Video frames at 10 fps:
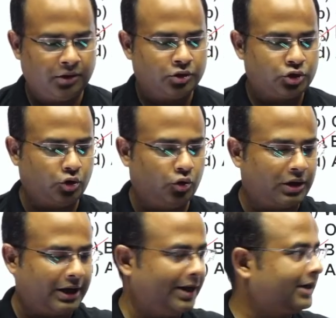So,
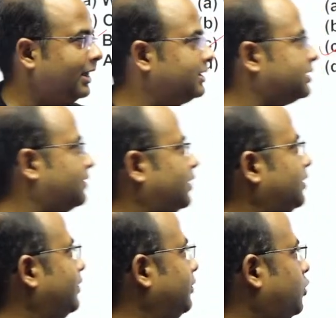correct answer will
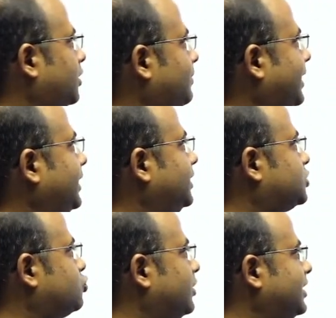be what, my dear
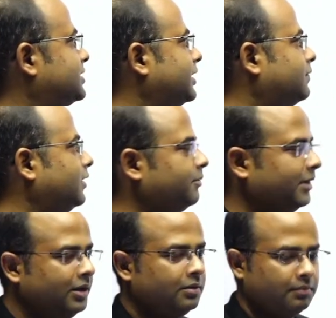students? It will be
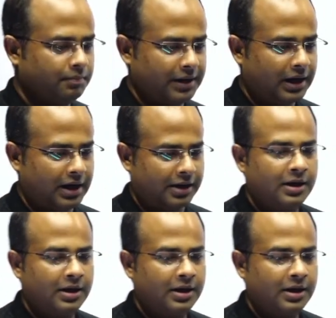Bihar.